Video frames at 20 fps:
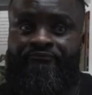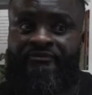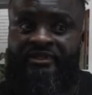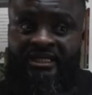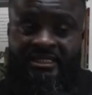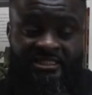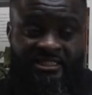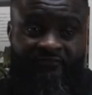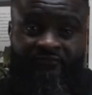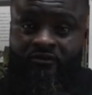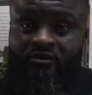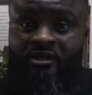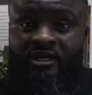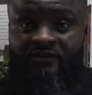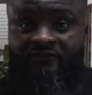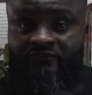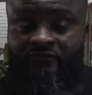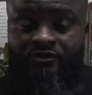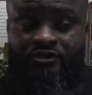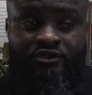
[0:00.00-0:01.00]
It's difficult
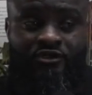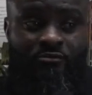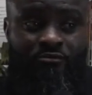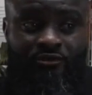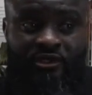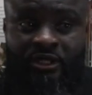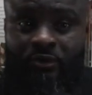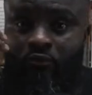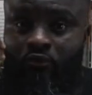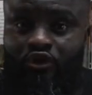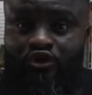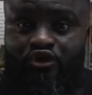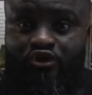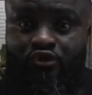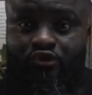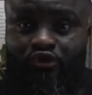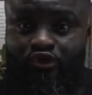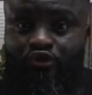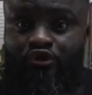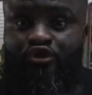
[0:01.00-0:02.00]
at first. Your brain wants
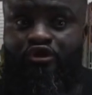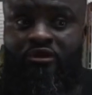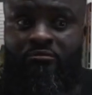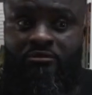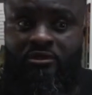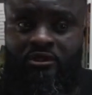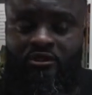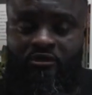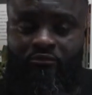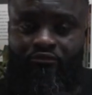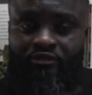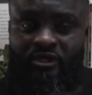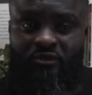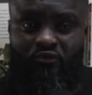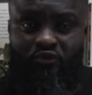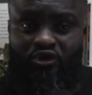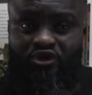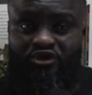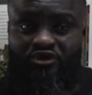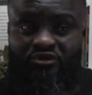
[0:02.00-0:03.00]
to do something. Your brain
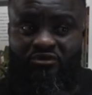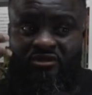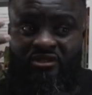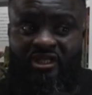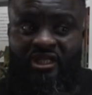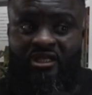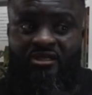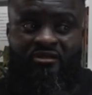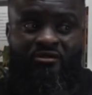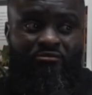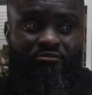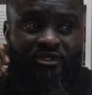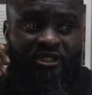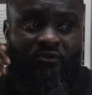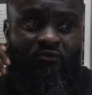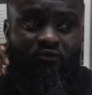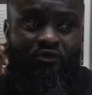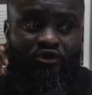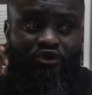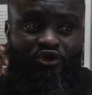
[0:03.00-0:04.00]
wants to think. Your
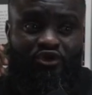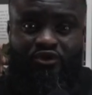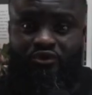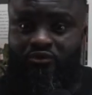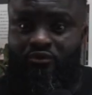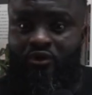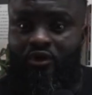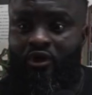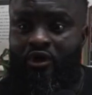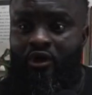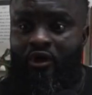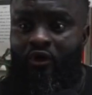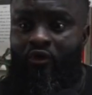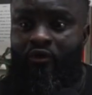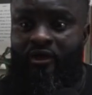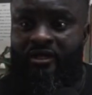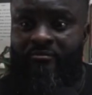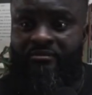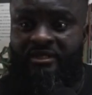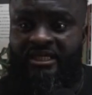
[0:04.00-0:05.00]
brain wants to, oh,
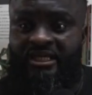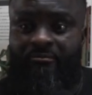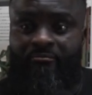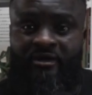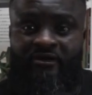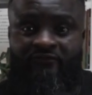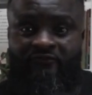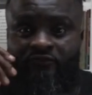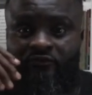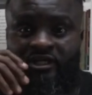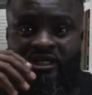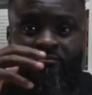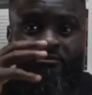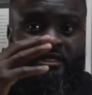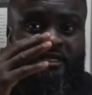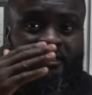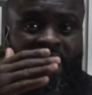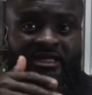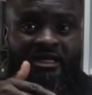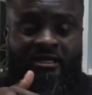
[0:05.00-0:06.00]
let me get my phone. Let me
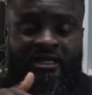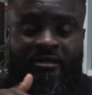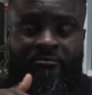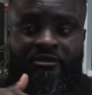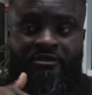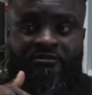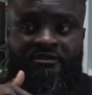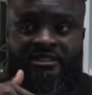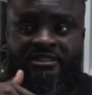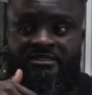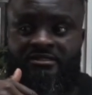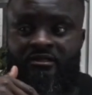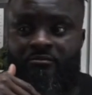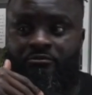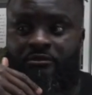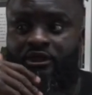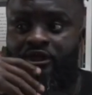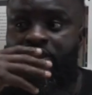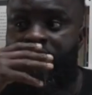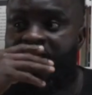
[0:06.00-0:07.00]
read
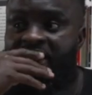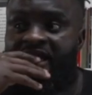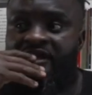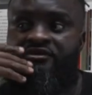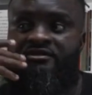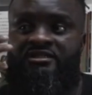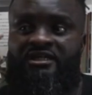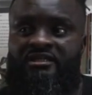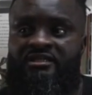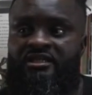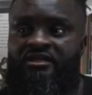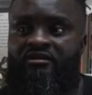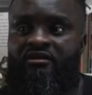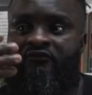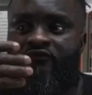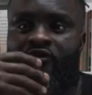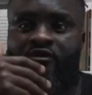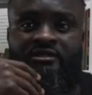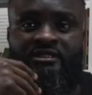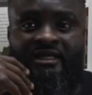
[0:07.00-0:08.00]
something. Now you start thinking
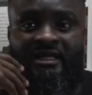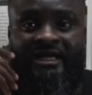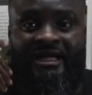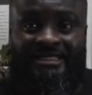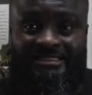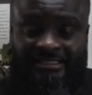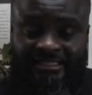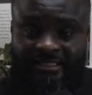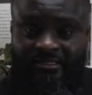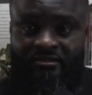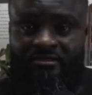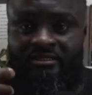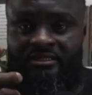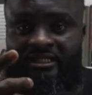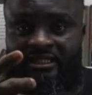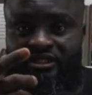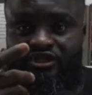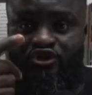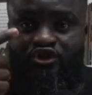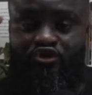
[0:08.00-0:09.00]
of all the gazillion
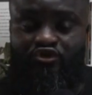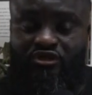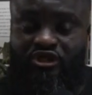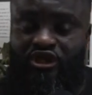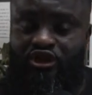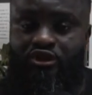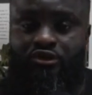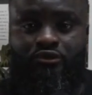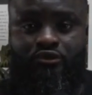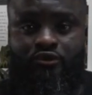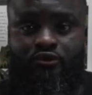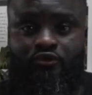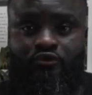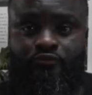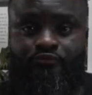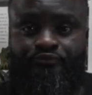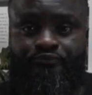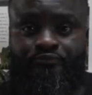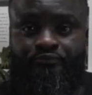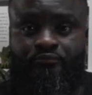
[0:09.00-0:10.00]
things you need to do,
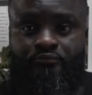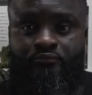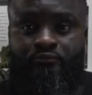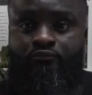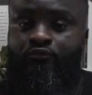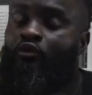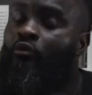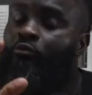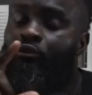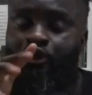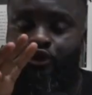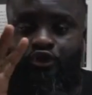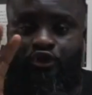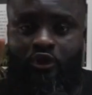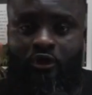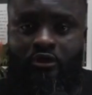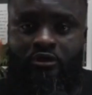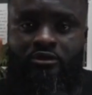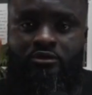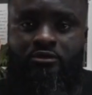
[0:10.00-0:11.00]
but
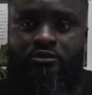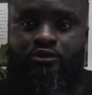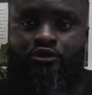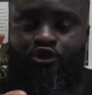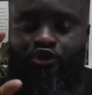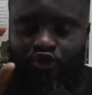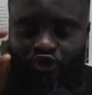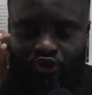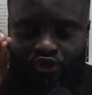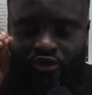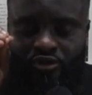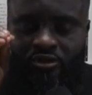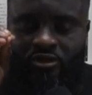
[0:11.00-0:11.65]
don't. Just